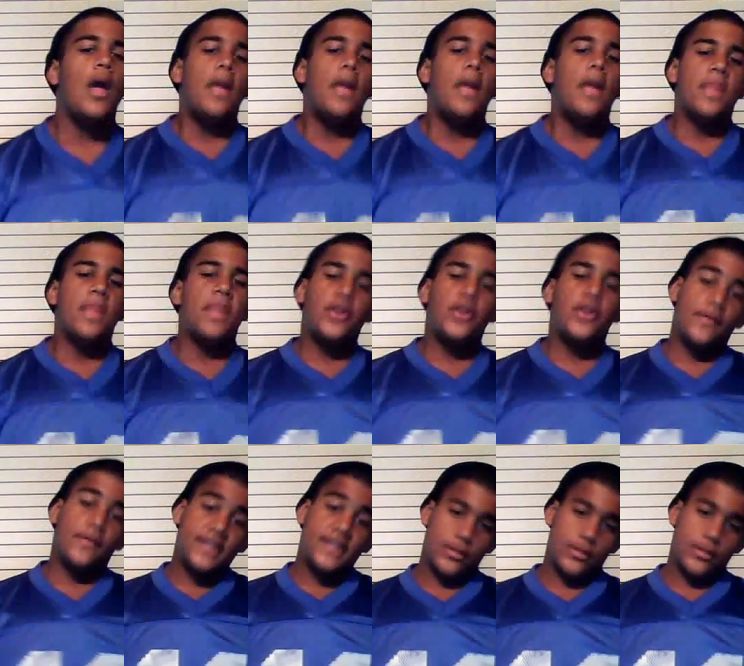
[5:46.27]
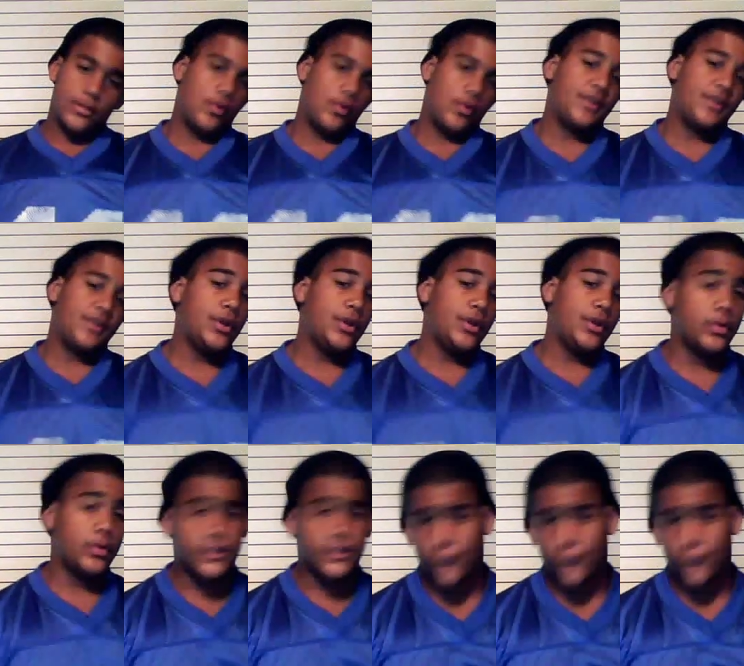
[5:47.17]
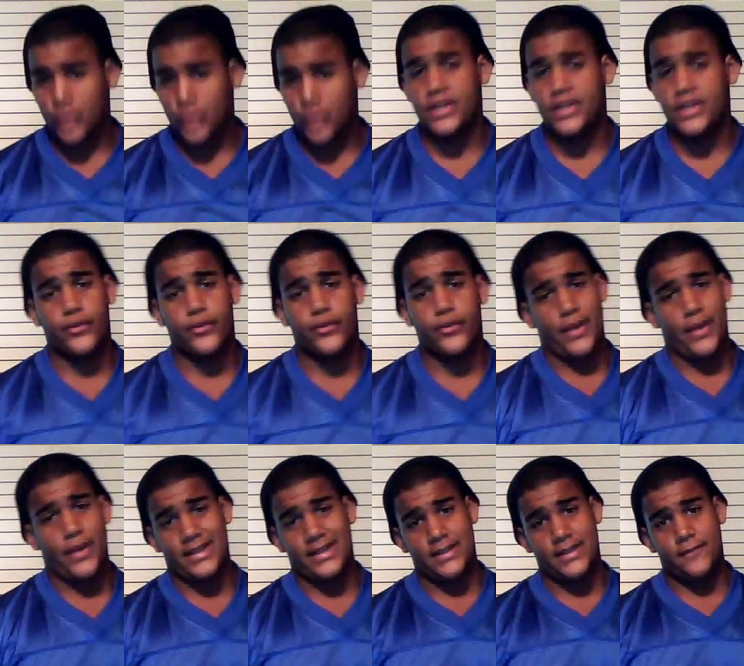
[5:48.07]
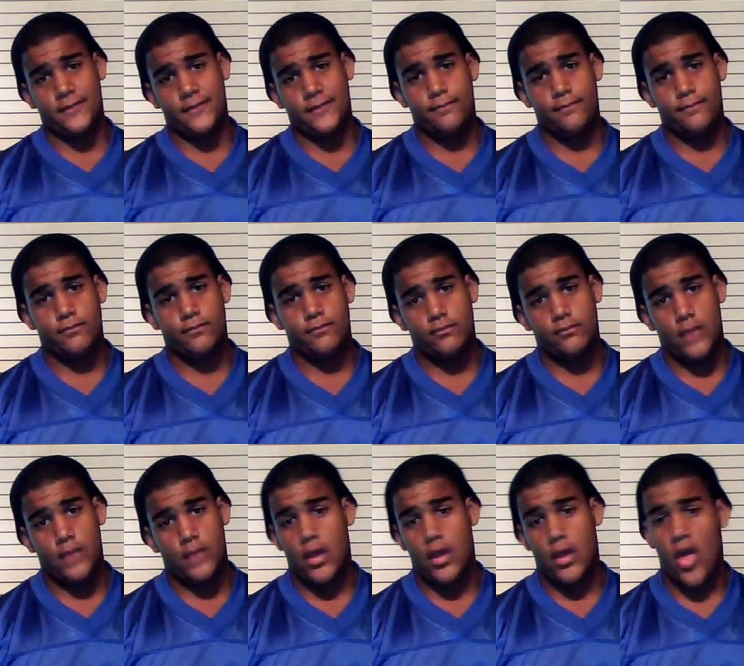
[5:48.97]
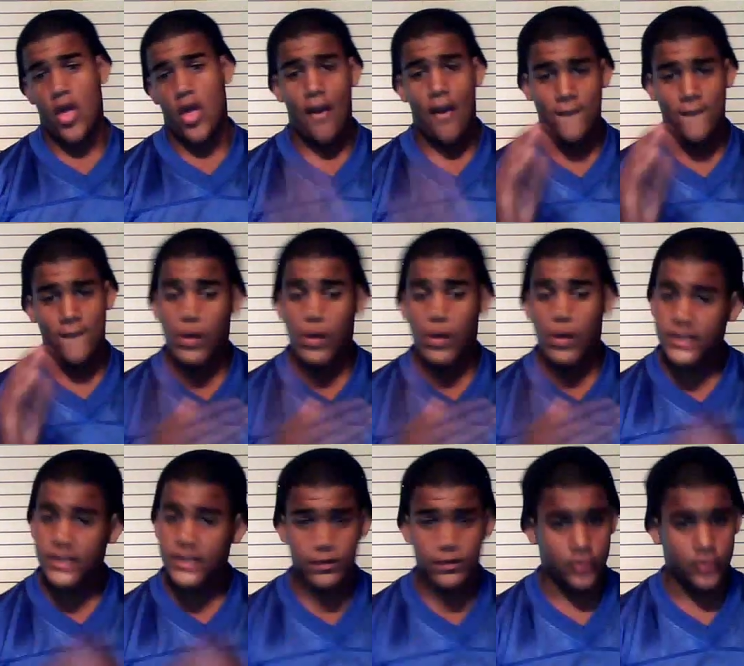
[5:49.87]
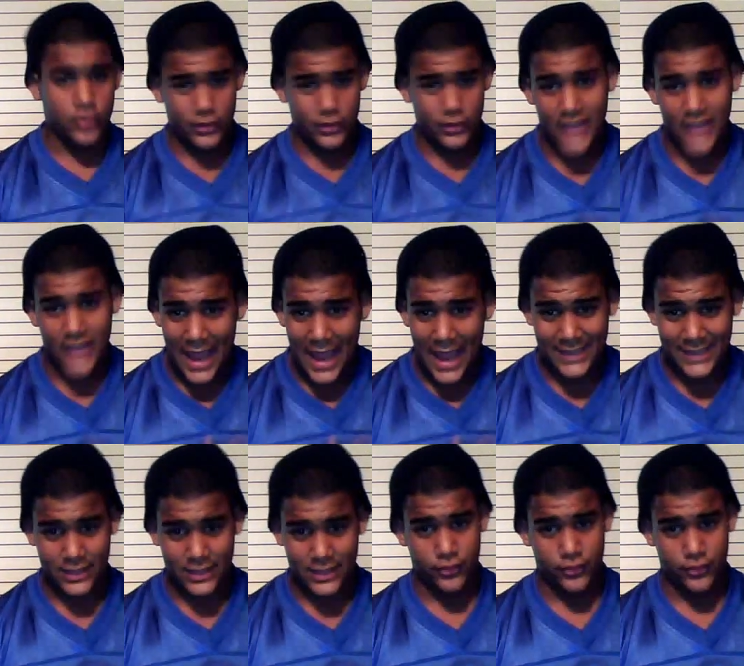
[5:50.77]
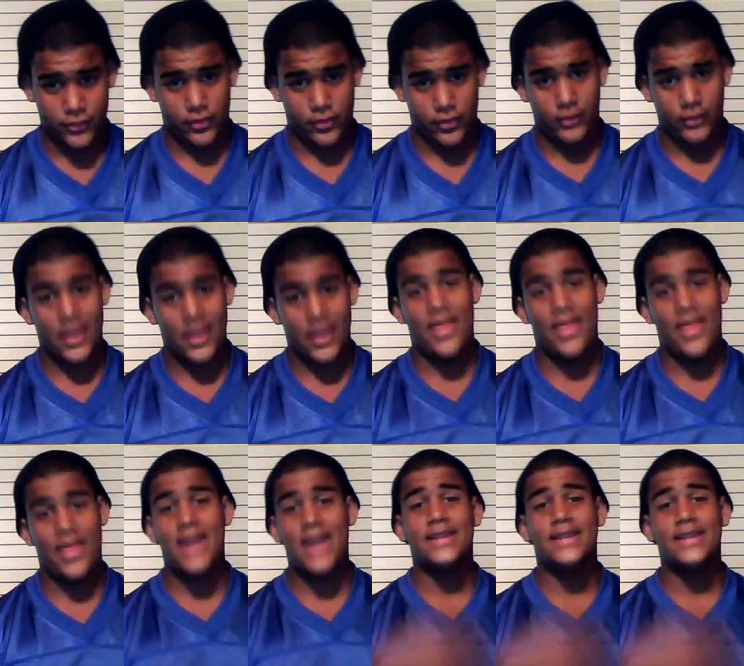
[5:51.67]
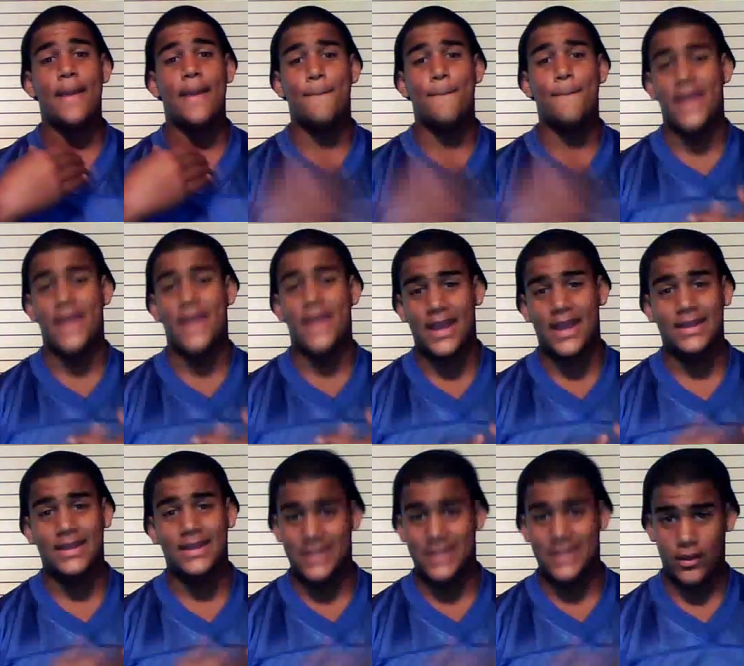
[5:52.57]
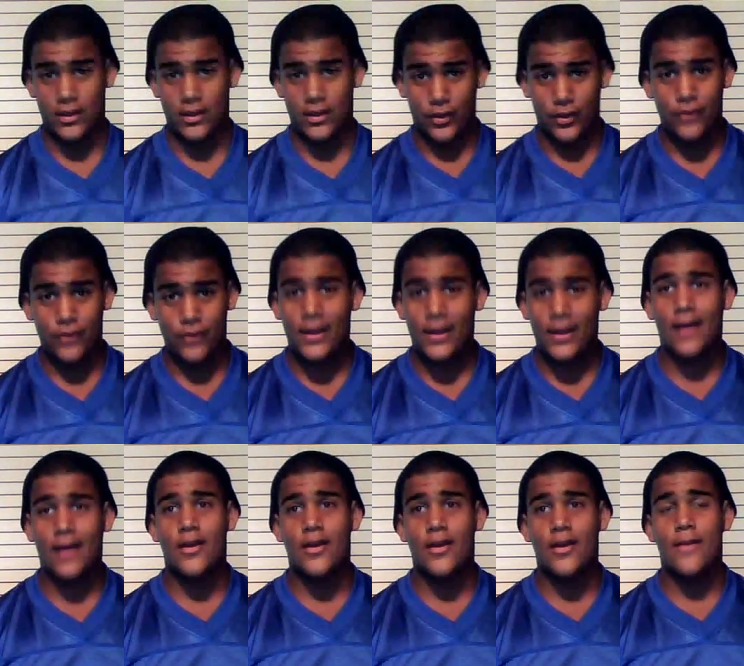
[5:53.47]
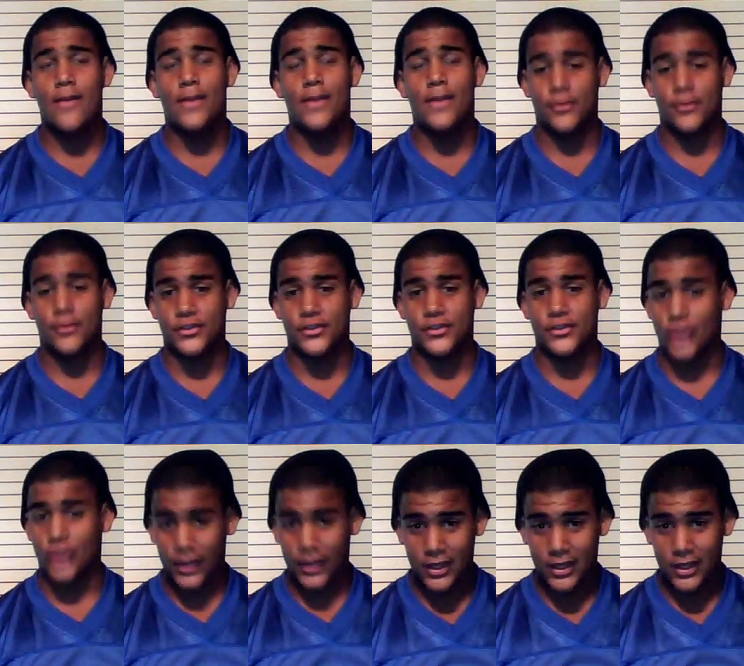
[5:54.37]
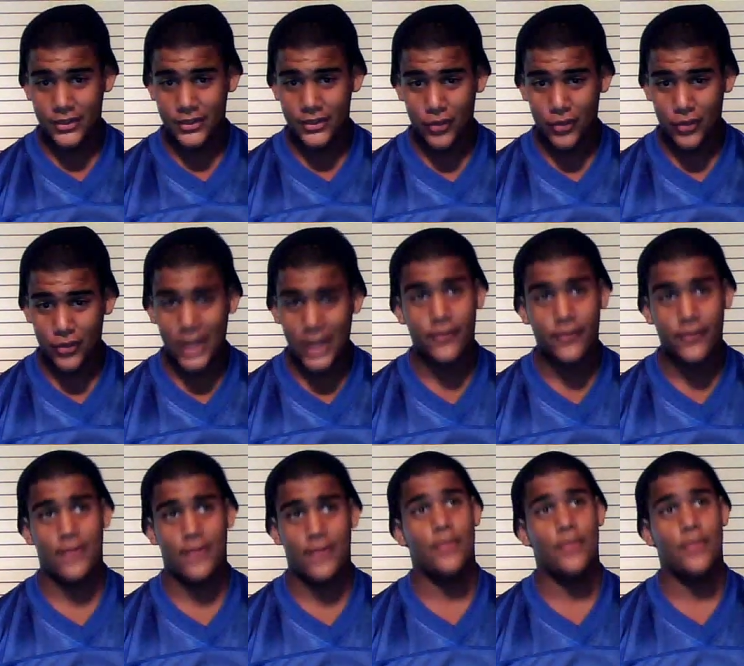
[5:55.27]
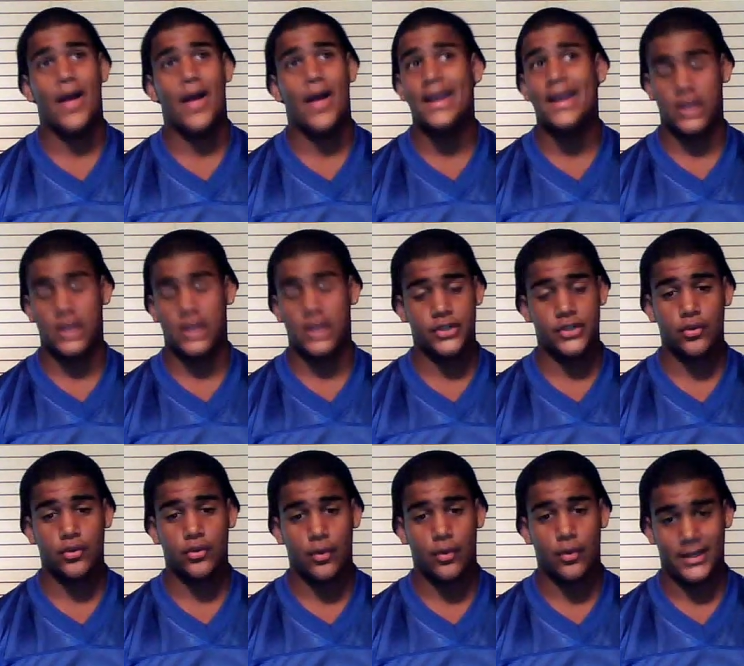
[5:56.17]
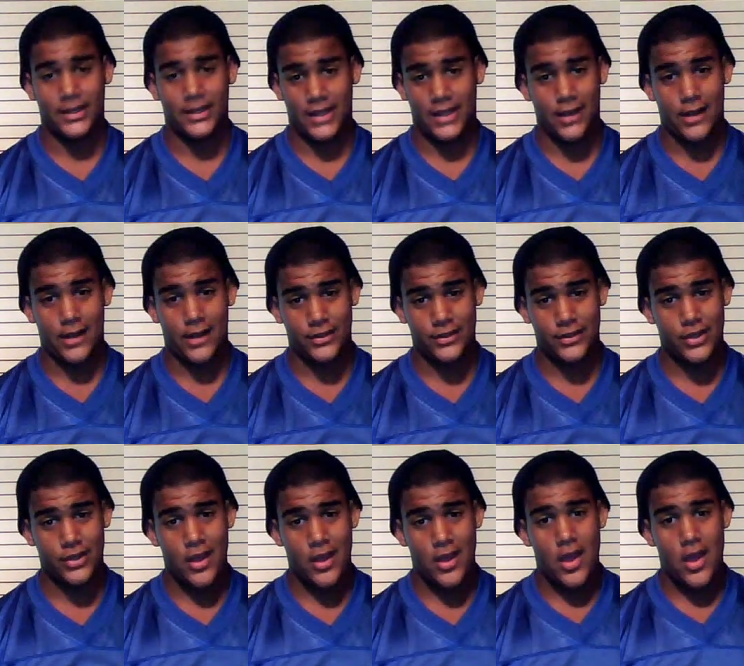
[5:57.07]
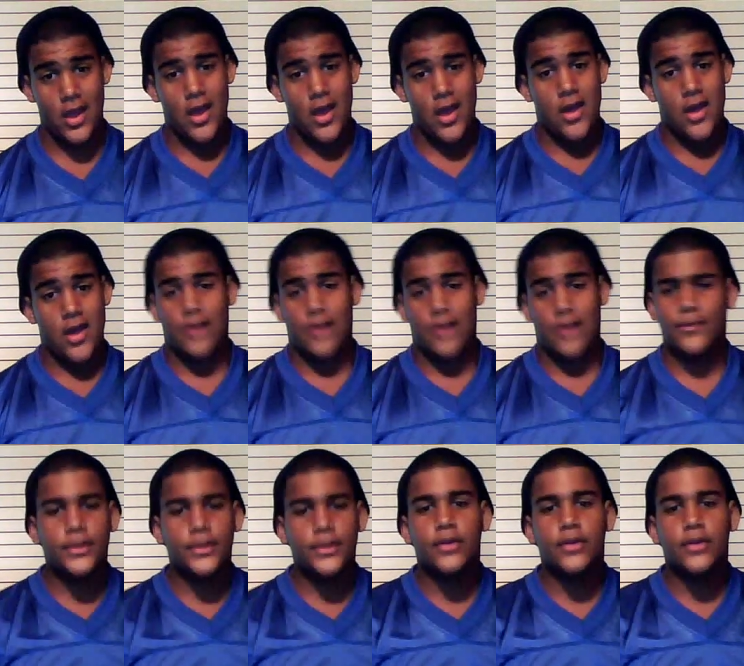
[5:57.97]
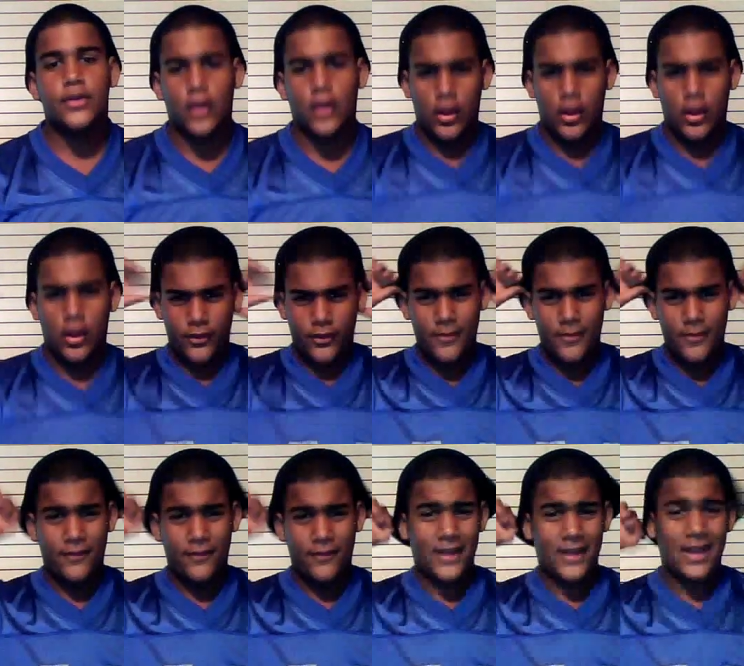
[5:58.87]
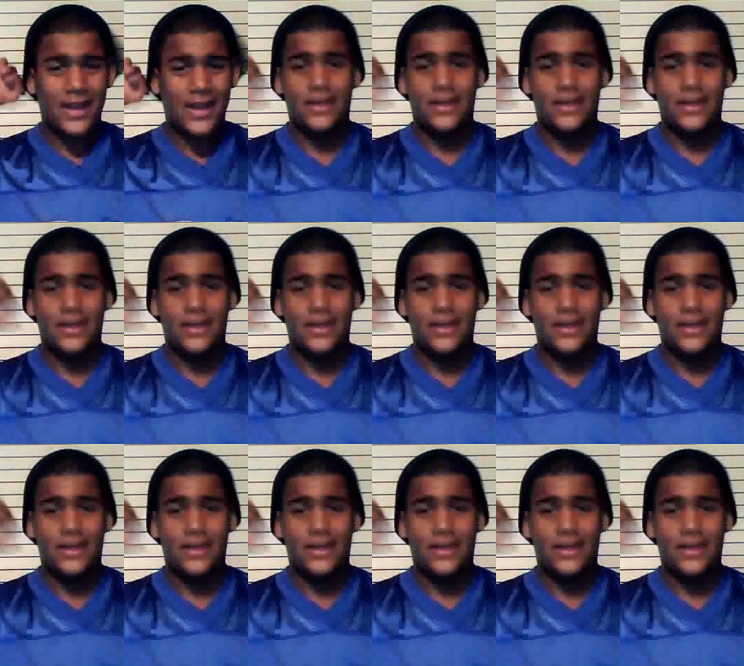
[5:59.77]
And then you have senior boys, which is 14 through 18. 14 years old to 18 years old. That is a big deal. You've got people starting high school and you've got people ending high school going into college. But you get along with them. In fact, I did.